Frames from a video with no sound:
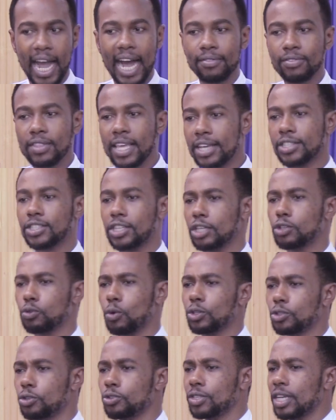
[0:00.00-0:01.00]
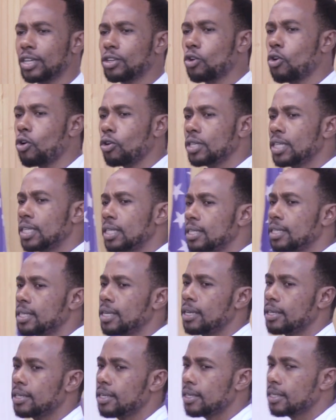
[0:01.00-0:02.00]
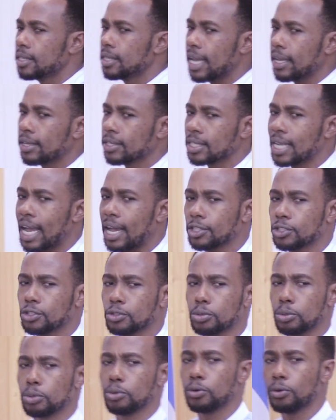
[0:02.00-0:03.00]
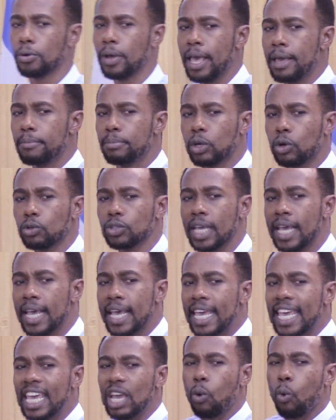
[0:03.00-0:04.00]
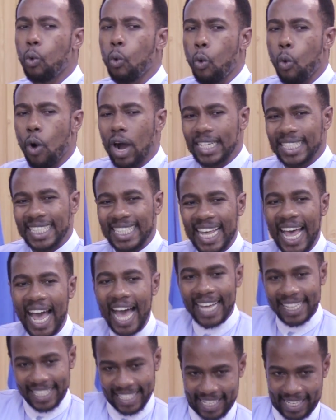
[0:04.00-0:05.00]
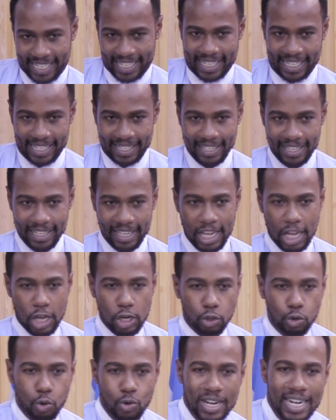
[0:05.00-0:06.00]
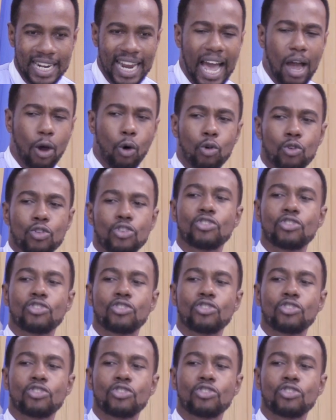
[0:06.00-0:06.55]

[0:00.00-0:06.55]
And there are situations that God takes us through because he wants us to now